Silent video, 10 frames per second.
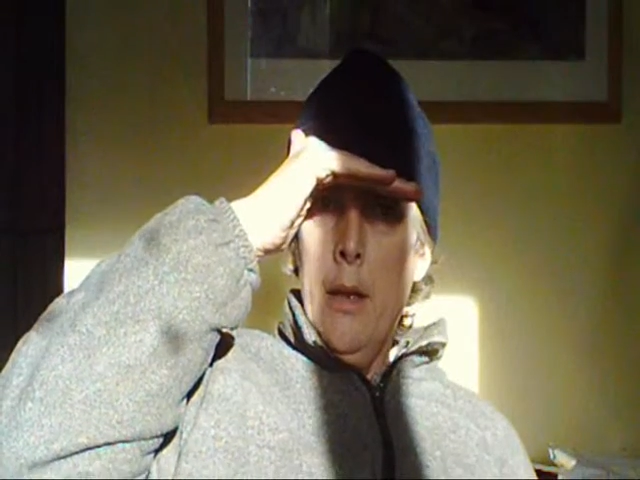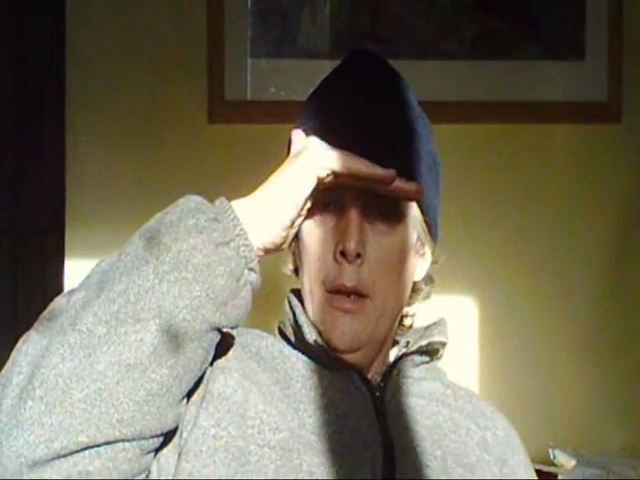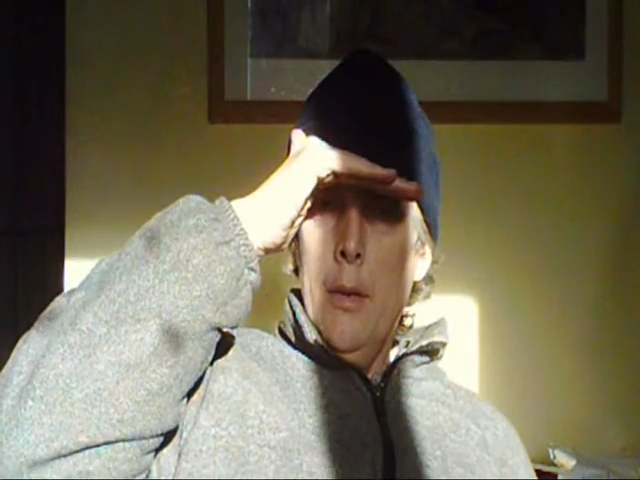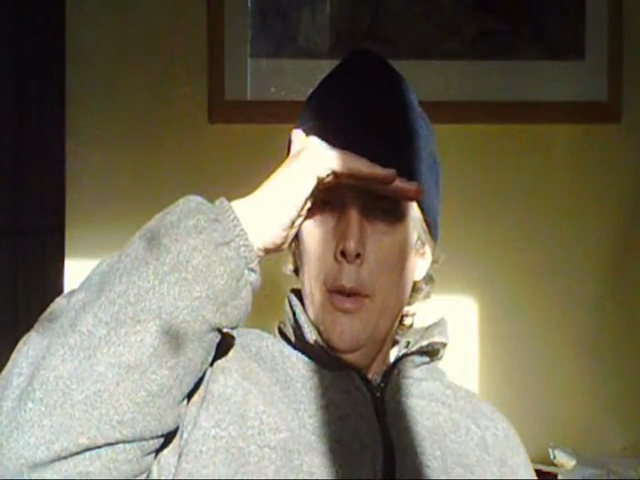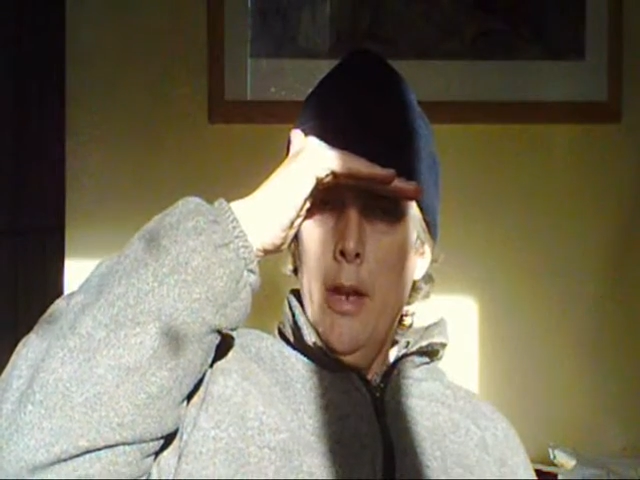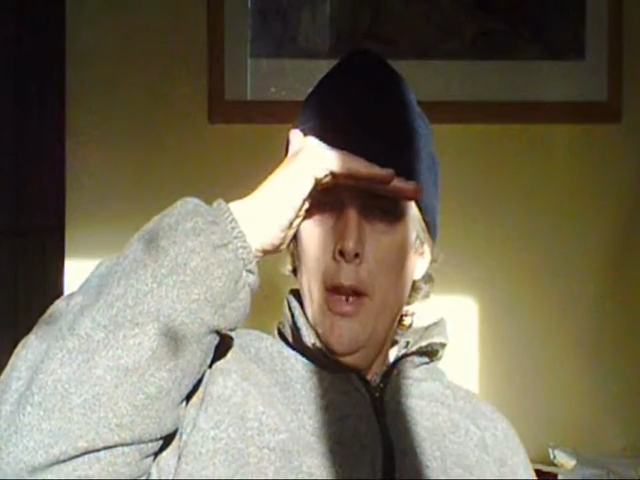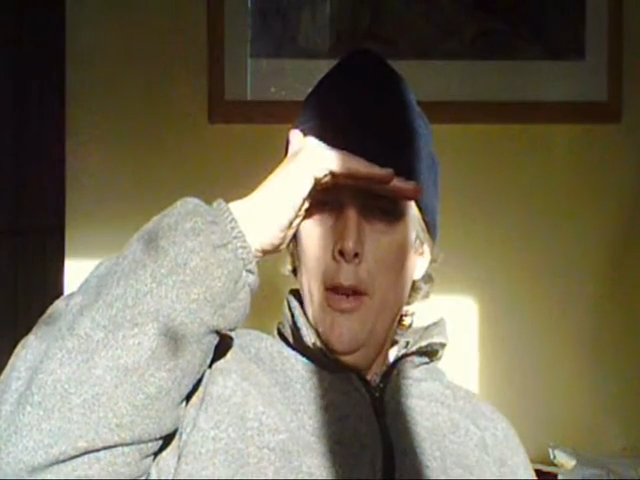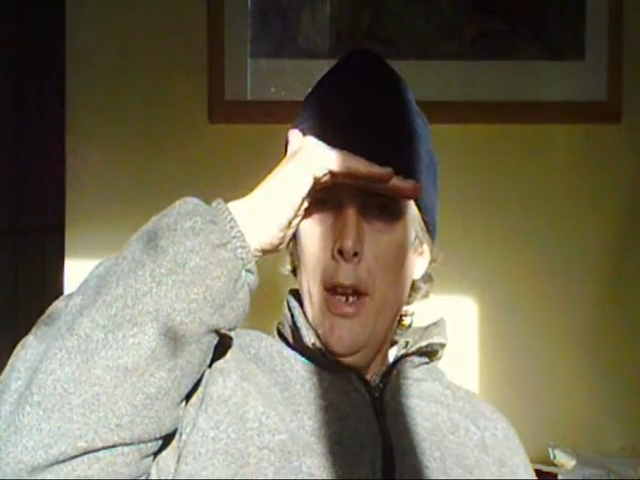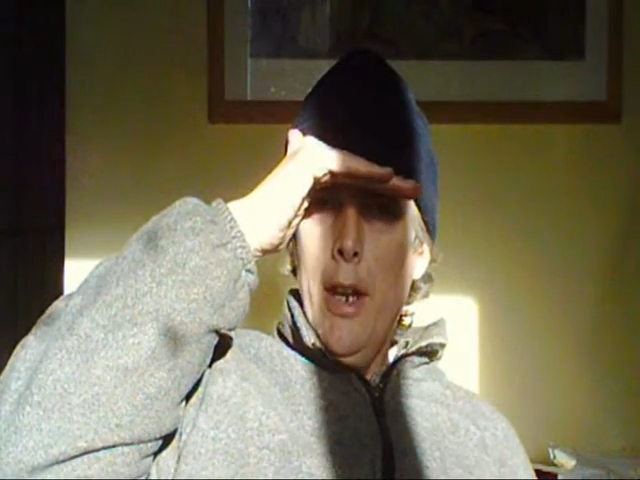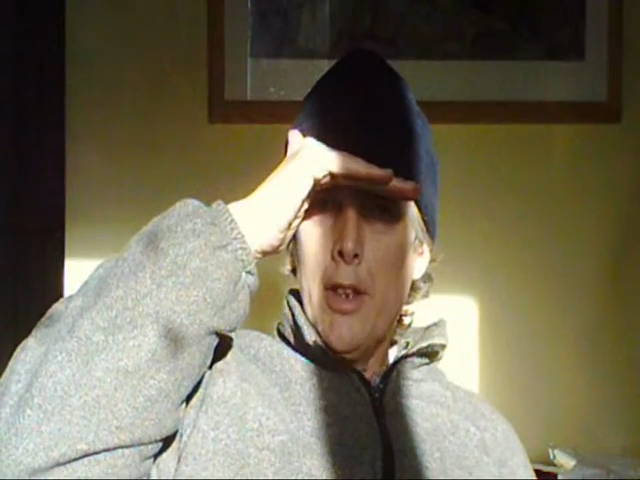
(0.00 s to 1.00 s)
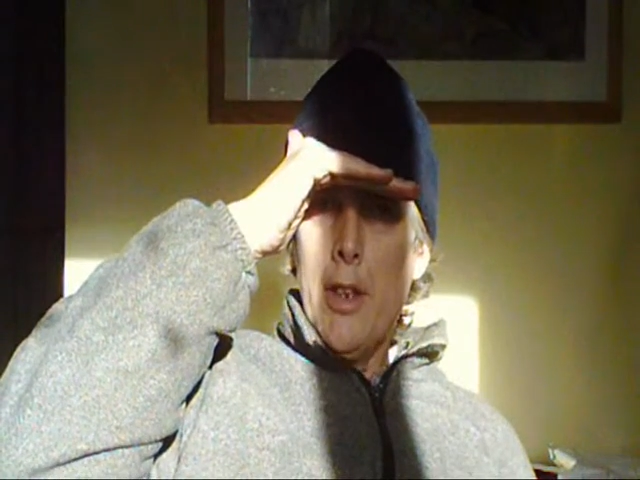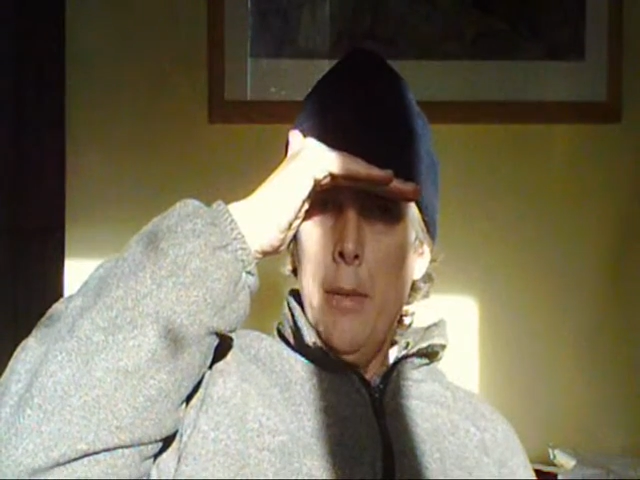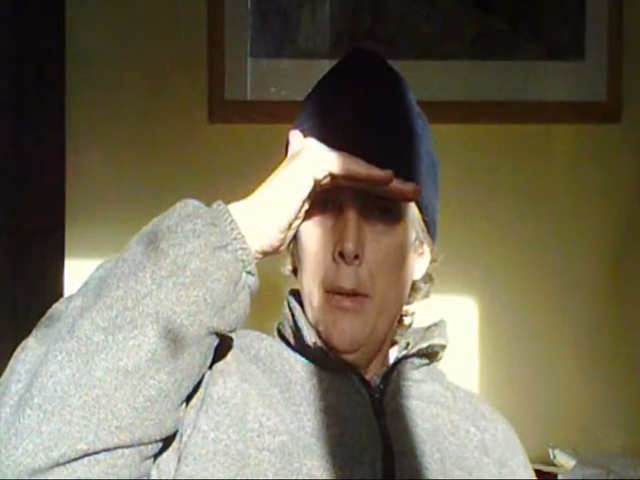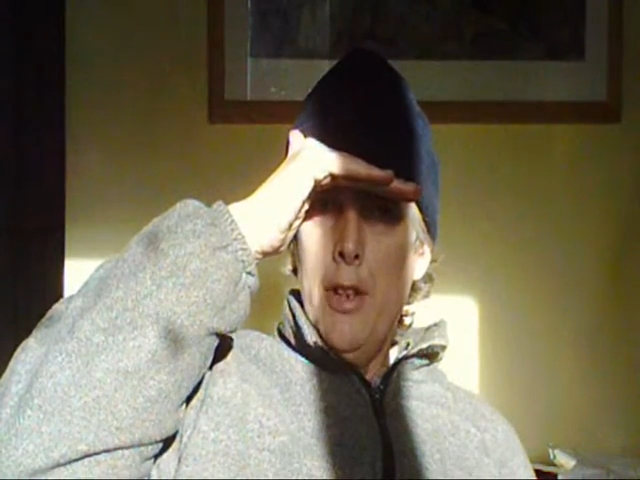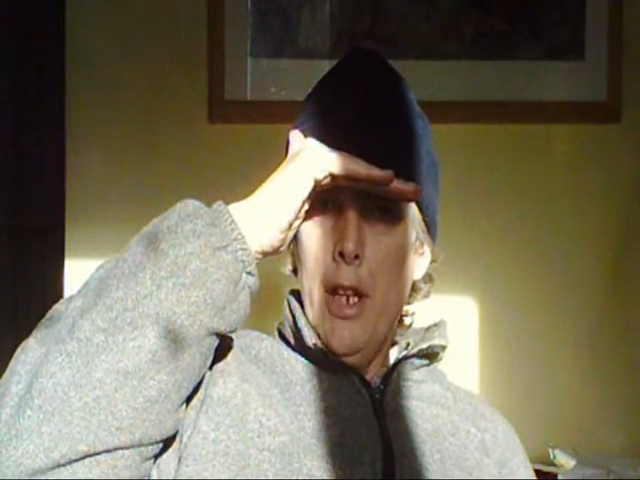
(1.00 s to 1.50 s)
within the next
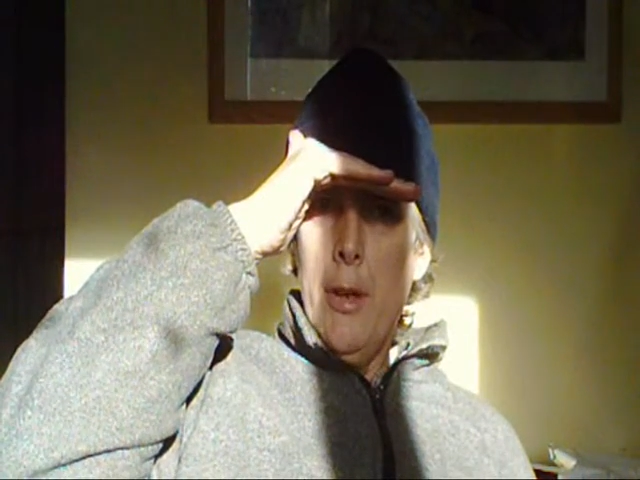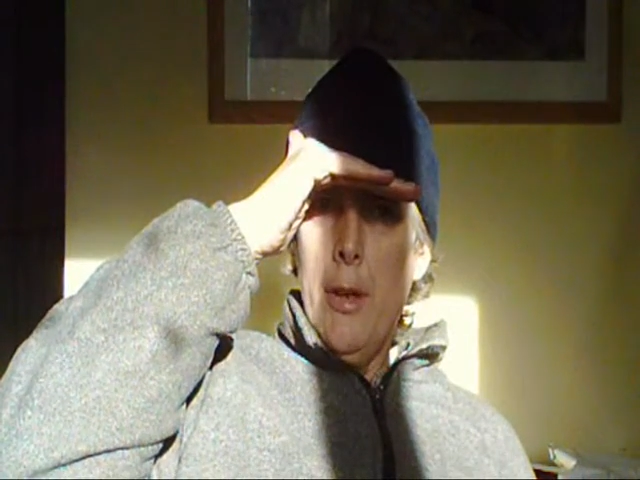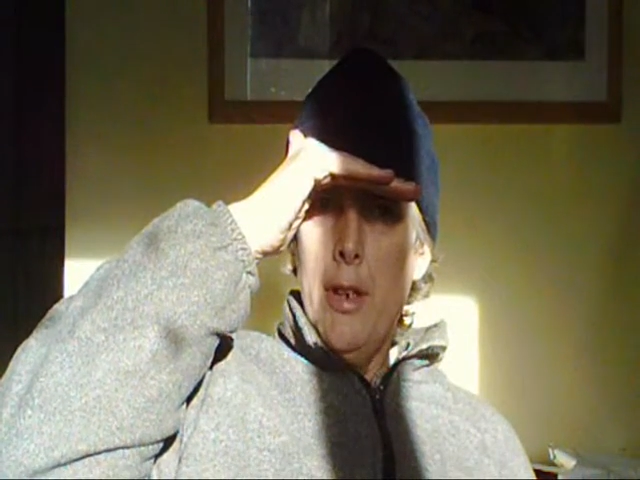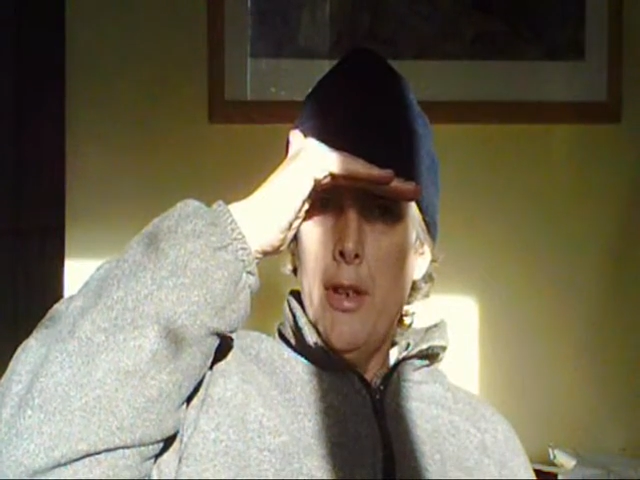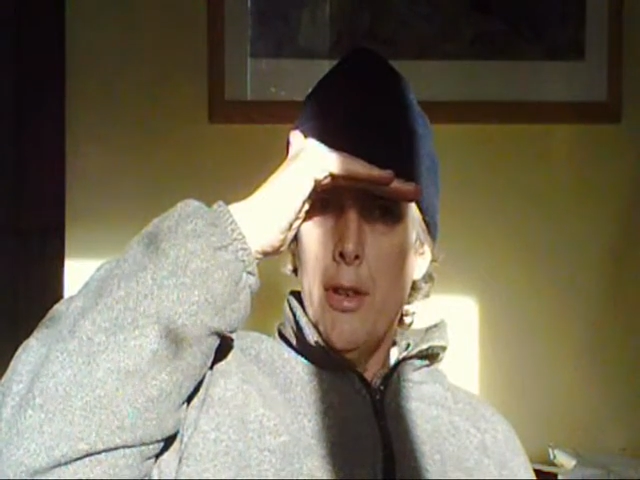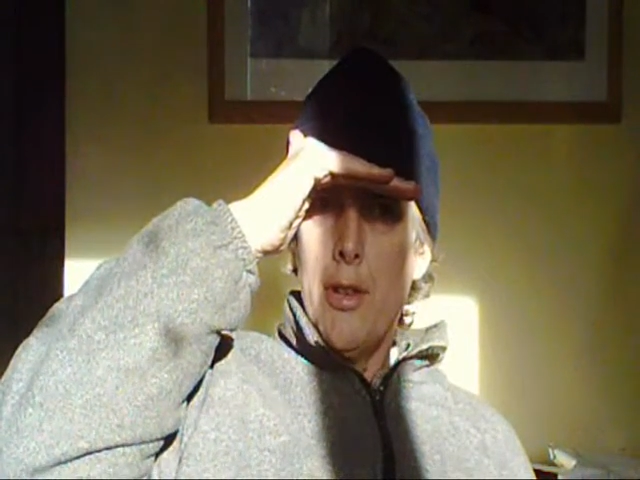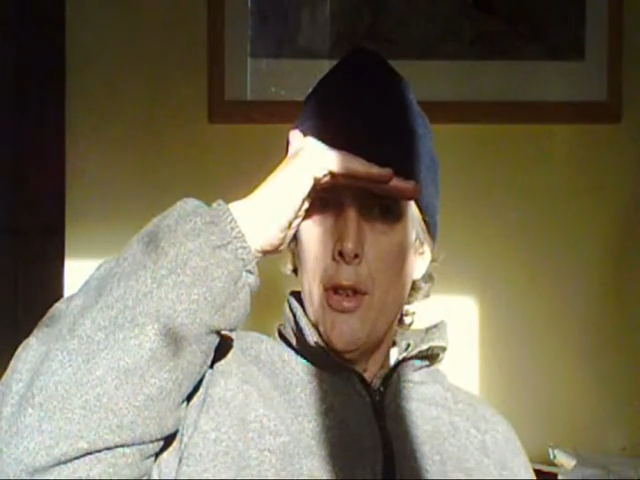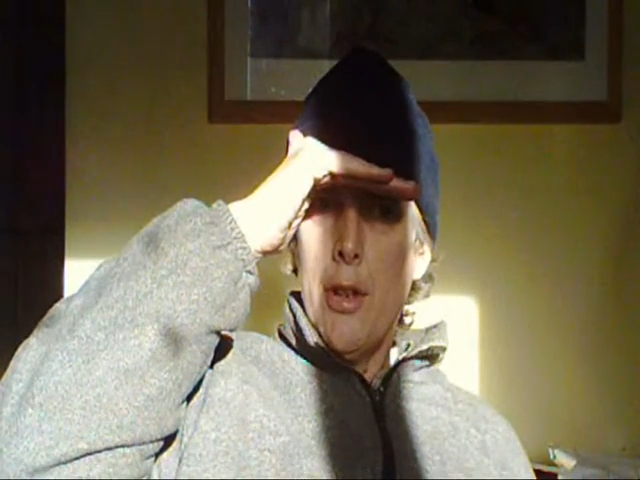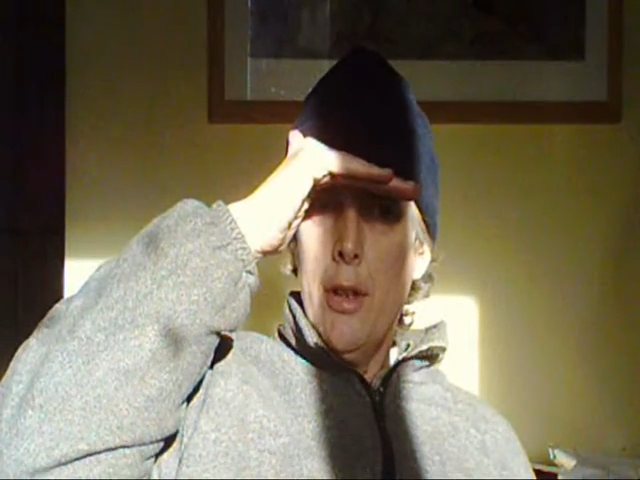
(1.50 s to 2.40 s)
couple of generations.